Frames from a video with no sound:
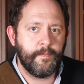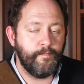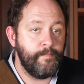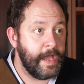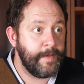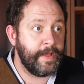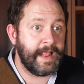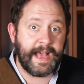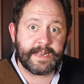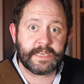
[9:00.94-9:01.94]
Maybe
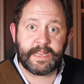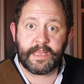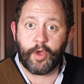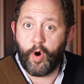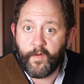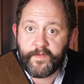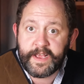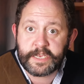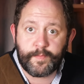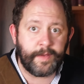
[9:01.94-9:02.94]
that's the
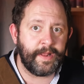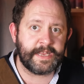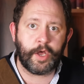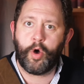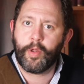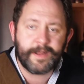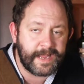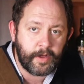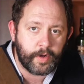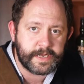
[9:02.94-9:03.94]
office, maybe that's a
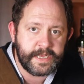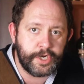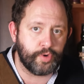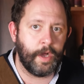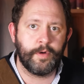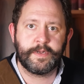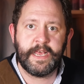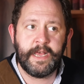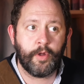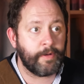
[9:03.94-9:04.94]
holiday cottage or
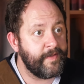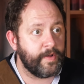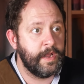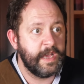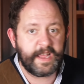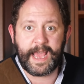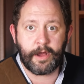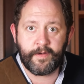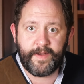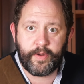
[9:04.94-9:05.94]
hotel, or even
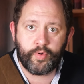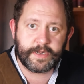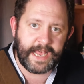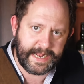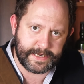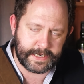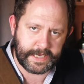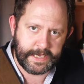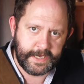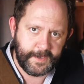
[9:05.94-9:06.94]
caravan or tent.
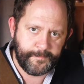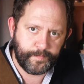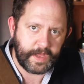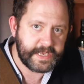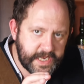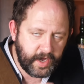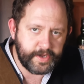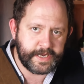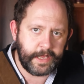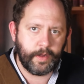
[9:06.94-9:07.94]
It's an
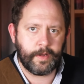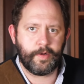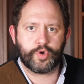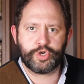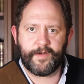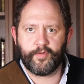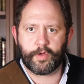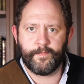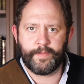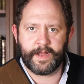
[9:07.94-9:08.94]
ideal little travel
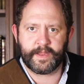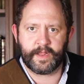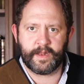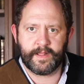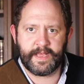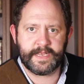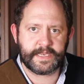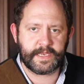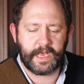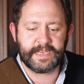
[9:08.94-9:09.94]
companion
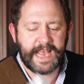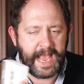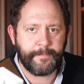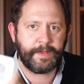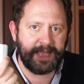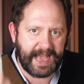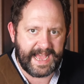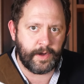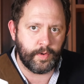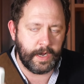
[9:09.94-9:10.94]
that's as happy
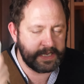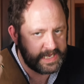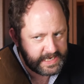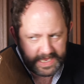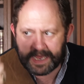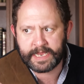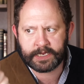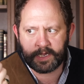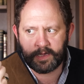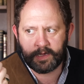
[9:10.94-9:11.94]
out as it
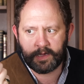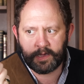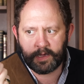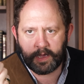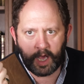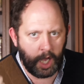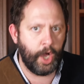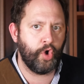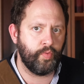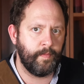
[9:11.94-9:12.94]
is at
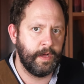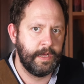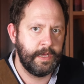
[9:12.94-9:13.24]
home.